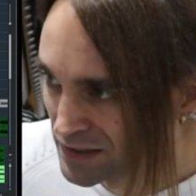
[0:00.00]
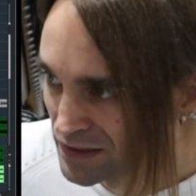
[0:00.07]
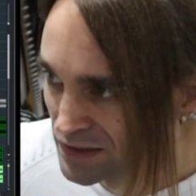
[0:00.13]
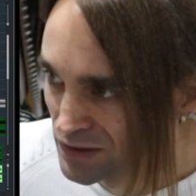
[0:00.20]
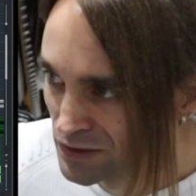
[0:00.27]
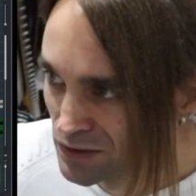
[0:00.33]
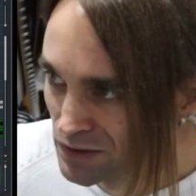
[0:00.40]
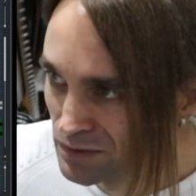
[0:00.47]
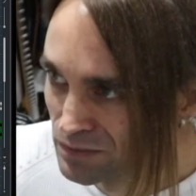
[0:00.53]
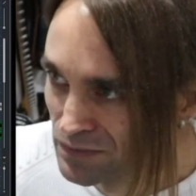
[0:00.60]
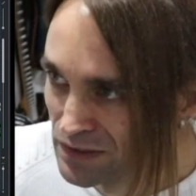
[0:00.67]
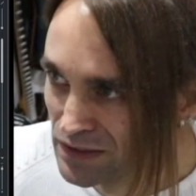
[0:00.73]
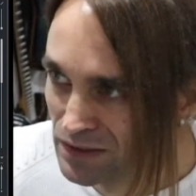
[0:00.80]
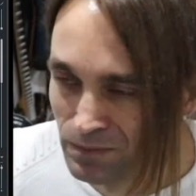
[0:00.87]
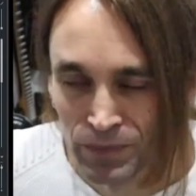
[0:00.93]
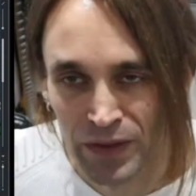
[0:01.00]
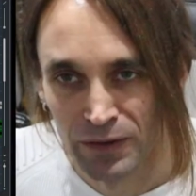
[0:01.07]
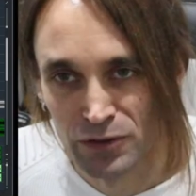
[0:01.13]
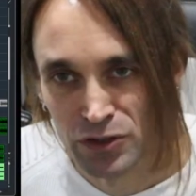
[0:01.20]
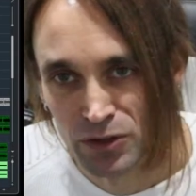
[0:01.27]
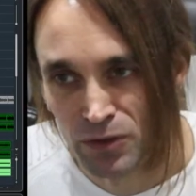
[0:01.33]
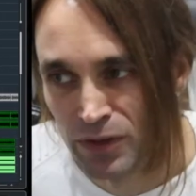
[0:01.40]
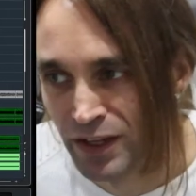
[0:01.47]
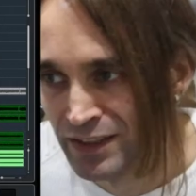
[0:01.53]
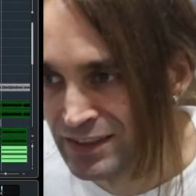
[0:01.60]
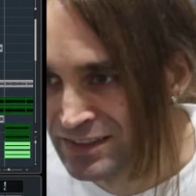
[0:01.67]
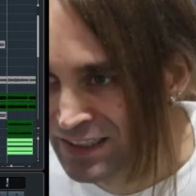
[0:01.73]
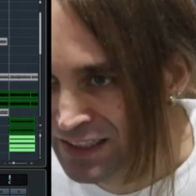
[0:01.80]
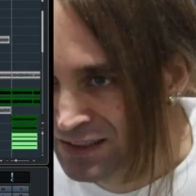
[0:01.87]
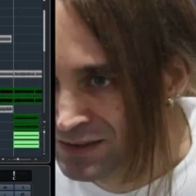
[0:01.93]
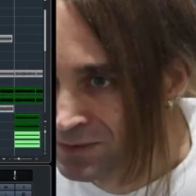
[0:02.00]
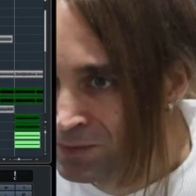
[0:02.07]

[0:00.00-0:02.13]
So I will show that in a second.